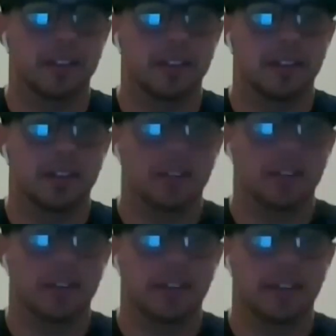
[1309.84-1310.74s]

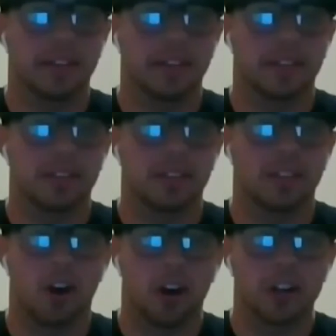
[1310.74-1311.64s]
And
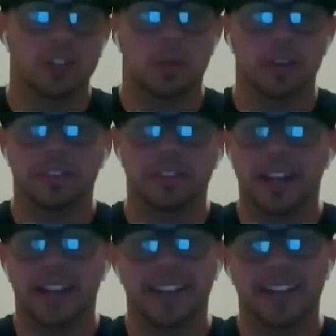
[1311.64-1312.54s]
the
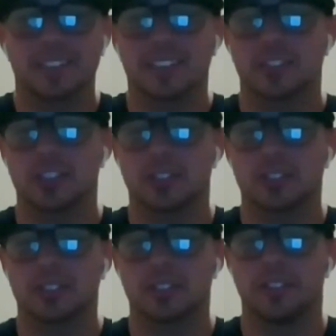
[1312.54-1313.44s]
hardest part for that, I guess,
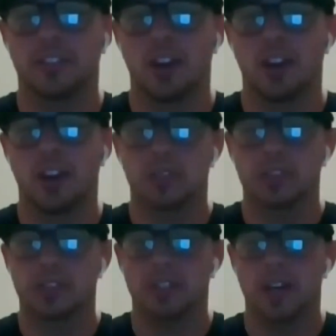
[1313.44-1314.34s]
is just
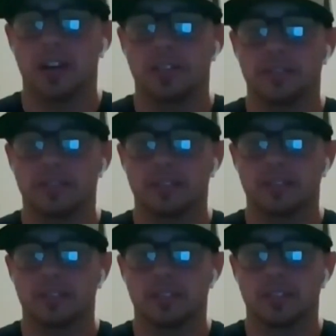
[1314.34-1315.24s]
knowing how
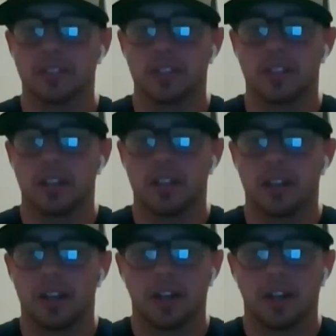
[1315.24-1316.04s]
to use your stuff.